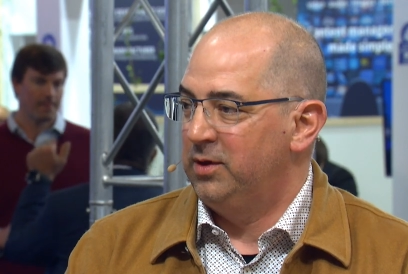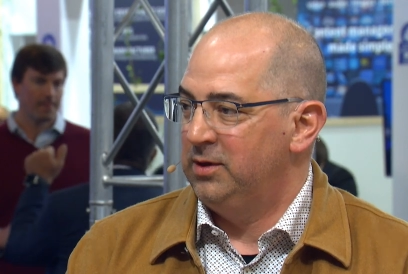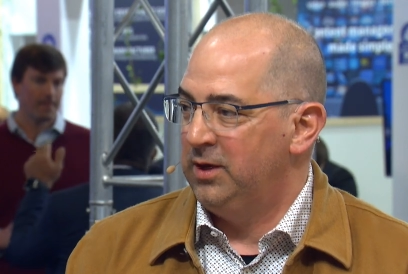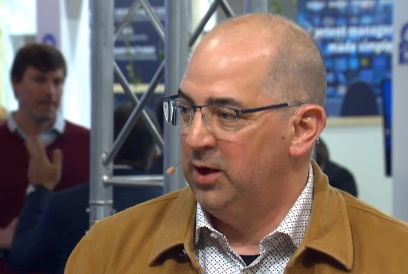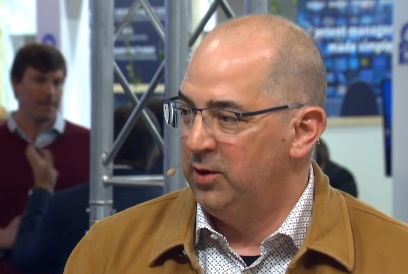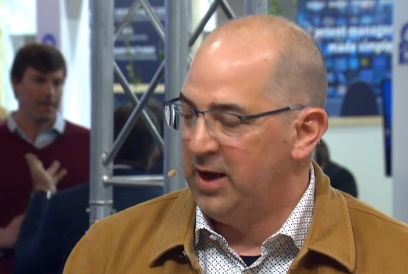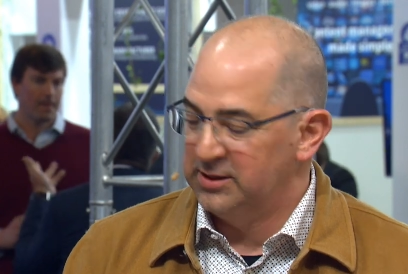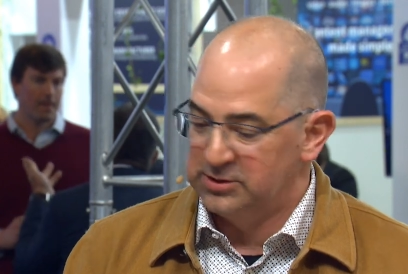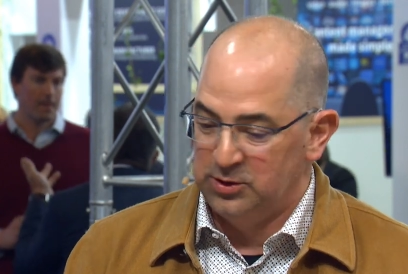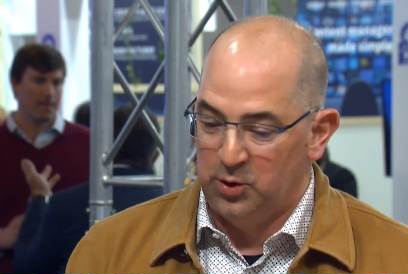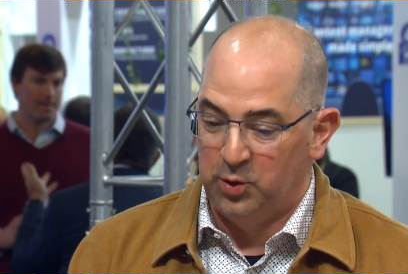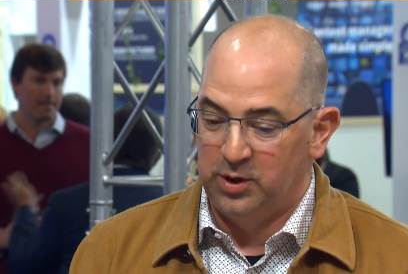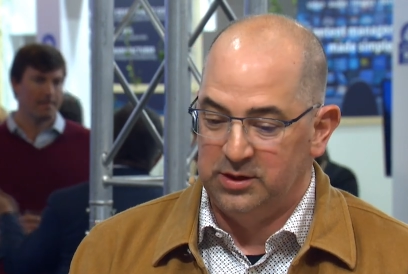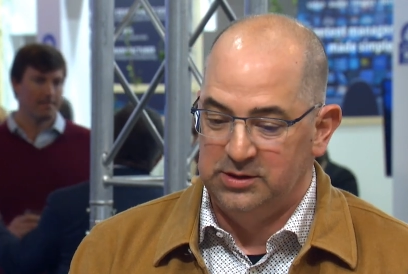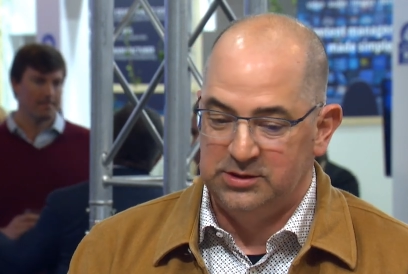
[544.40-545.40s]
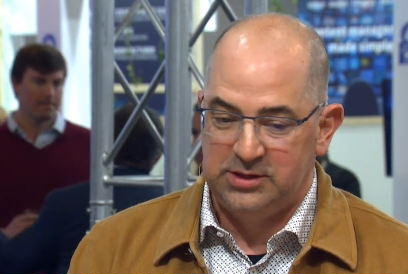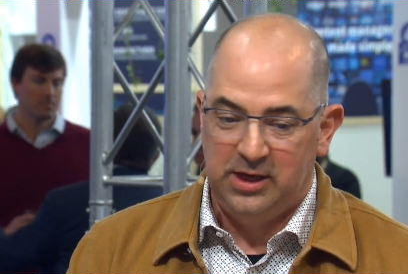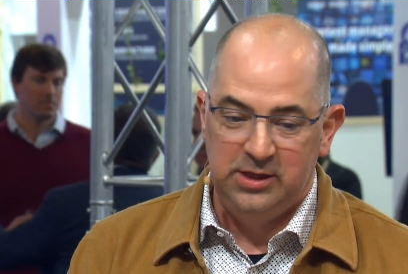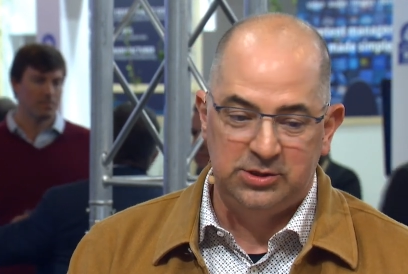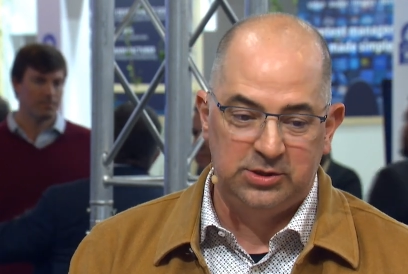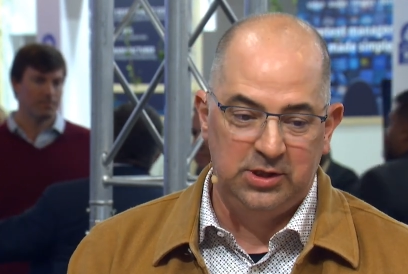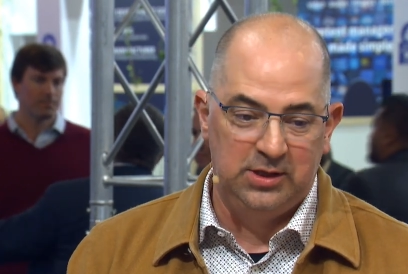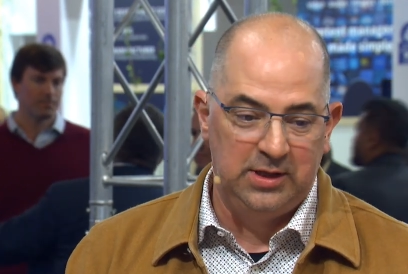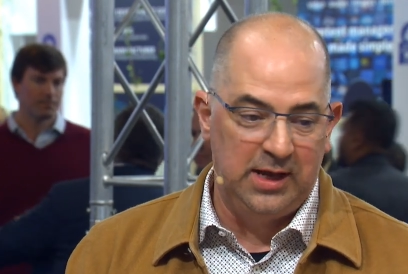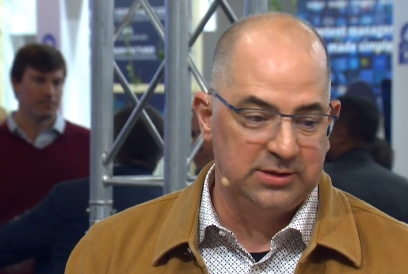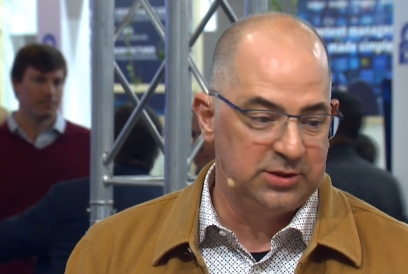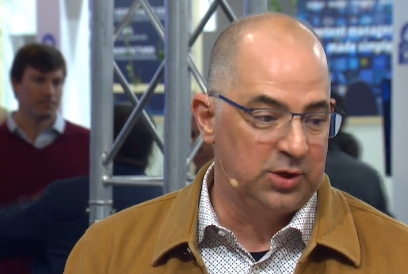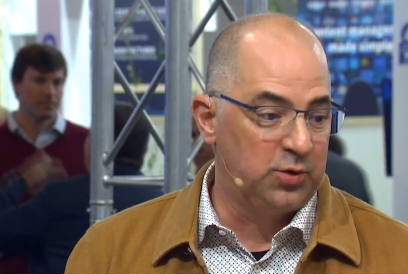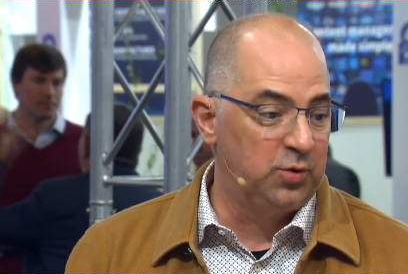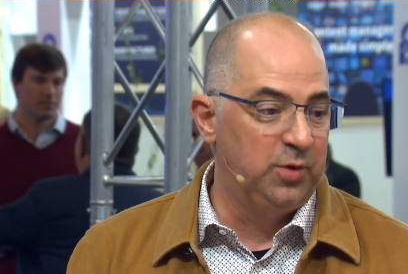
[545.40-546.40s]
Speaker 1: you know, as an organization, as
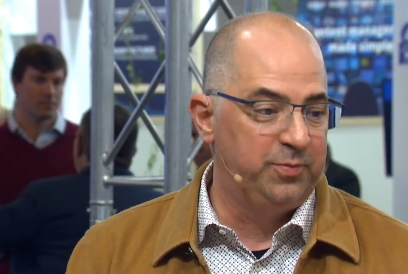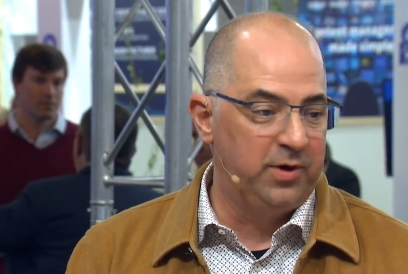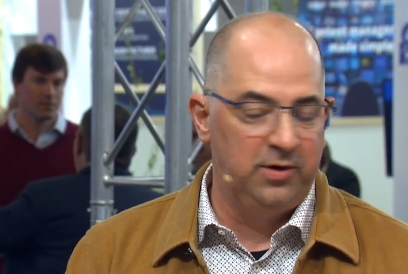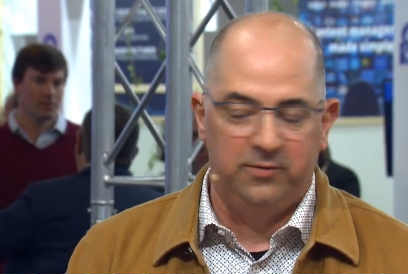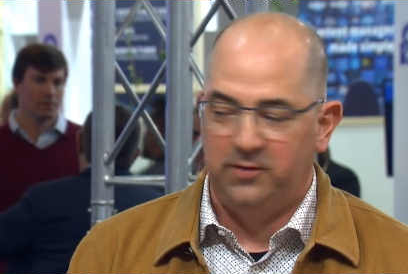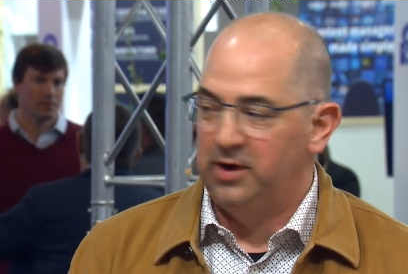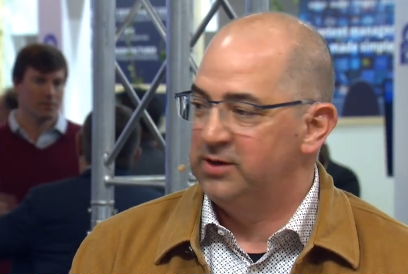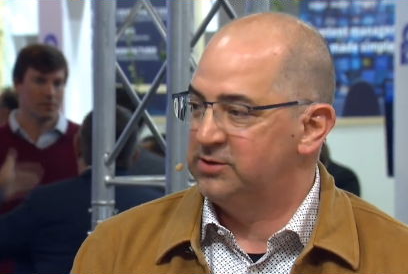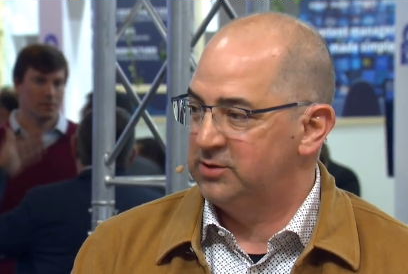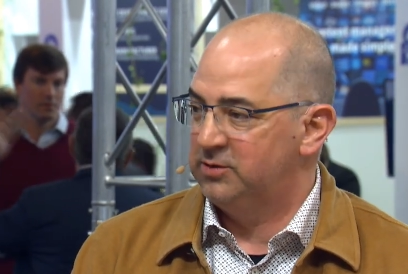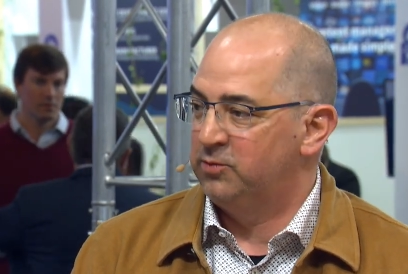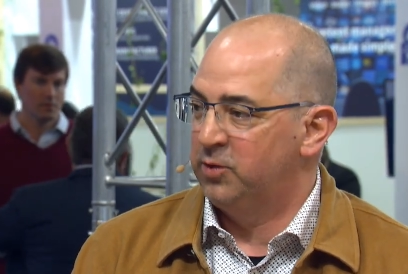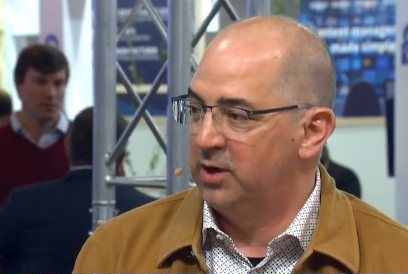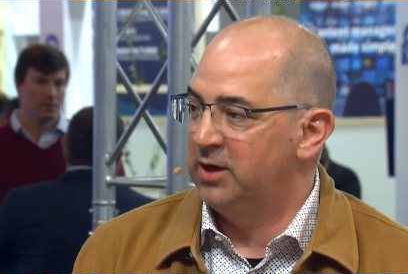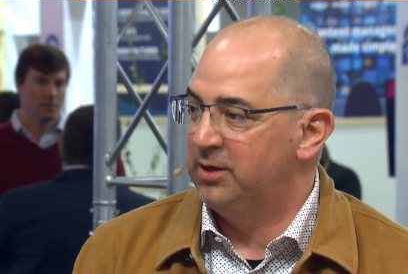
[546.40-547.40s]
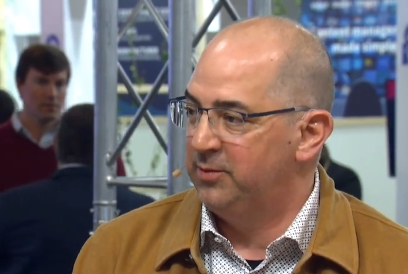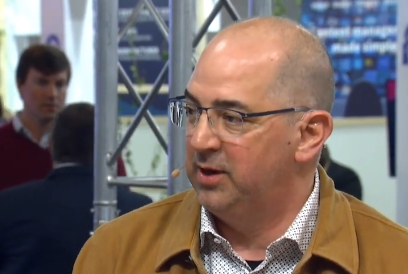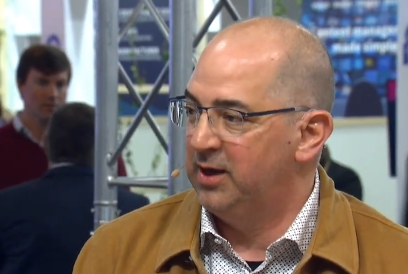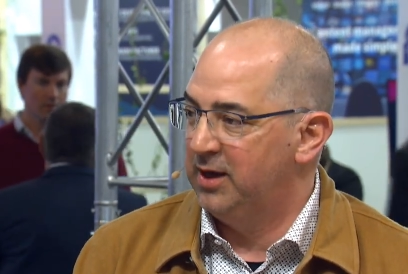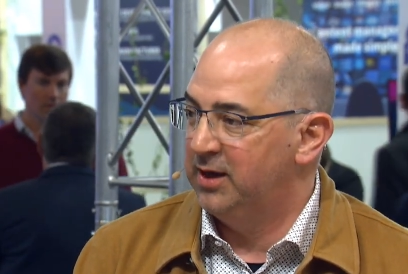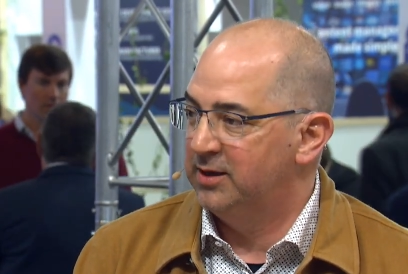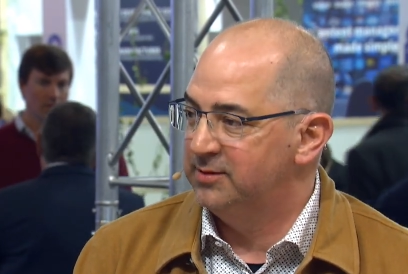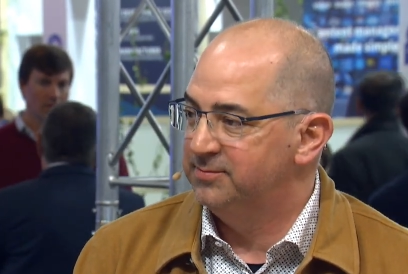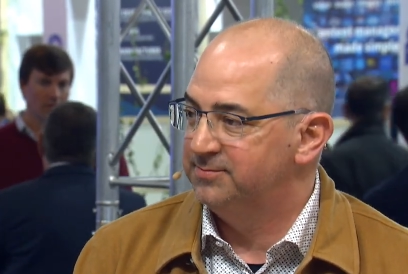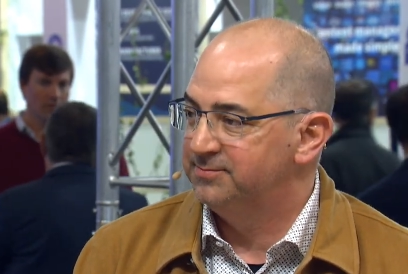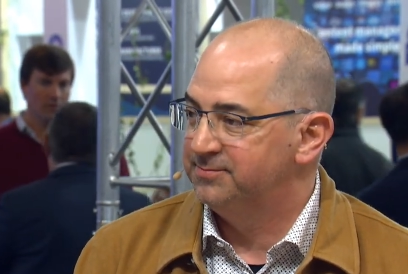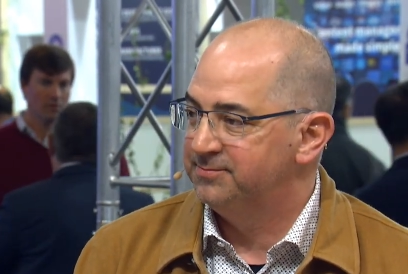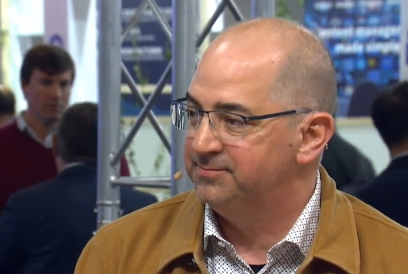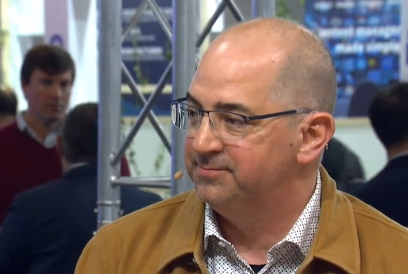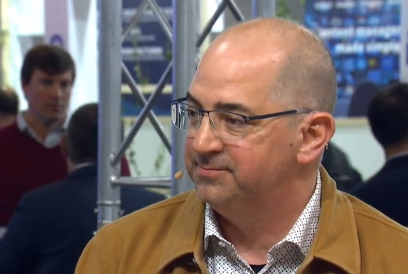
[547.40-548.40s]
a group of us, we're going to be ahead.
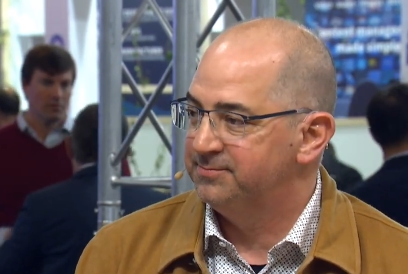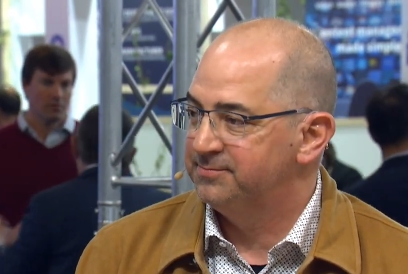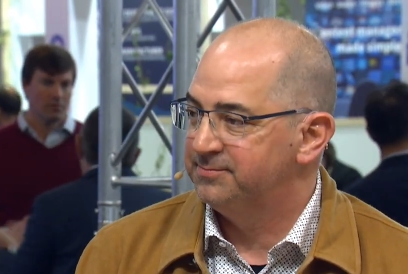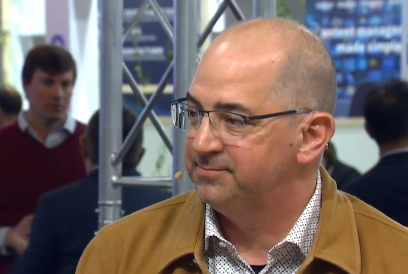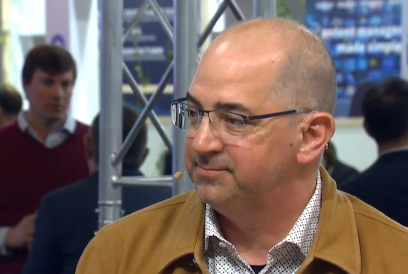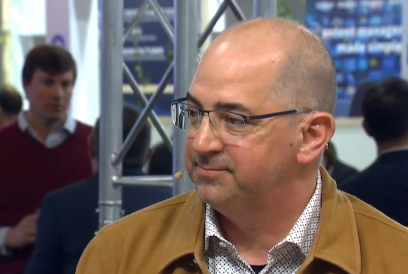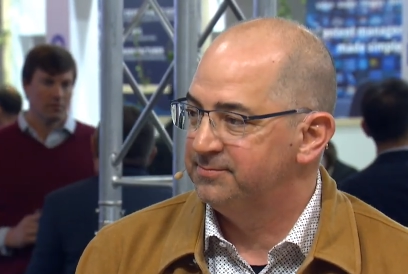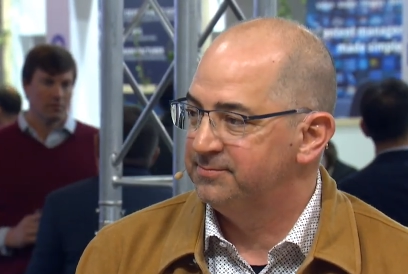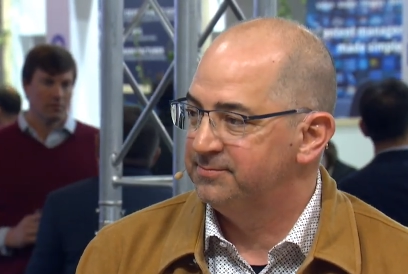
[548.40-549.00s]
Is it,